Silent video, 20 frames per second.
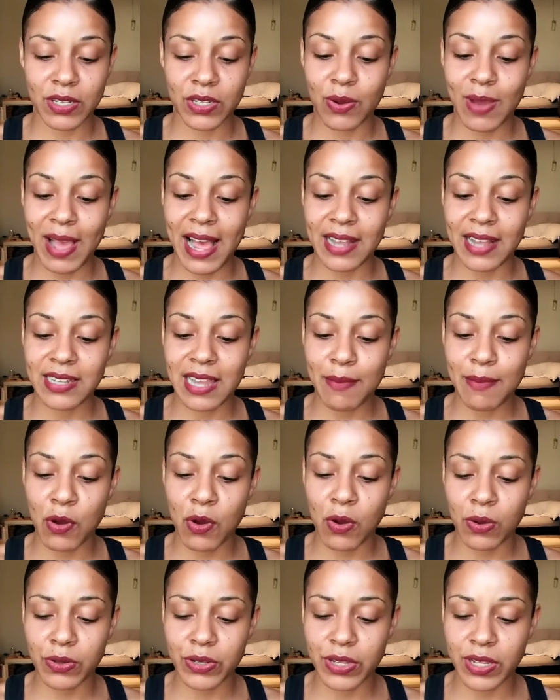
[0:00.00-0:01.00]
So as I'm
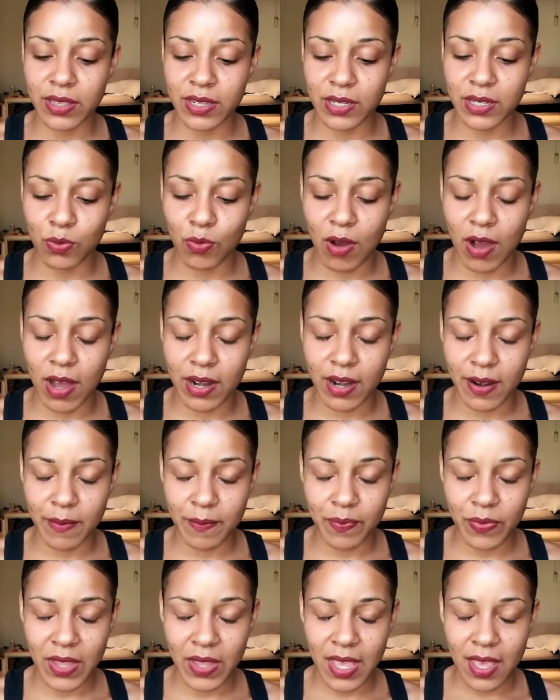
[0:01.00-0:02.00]
holding this water,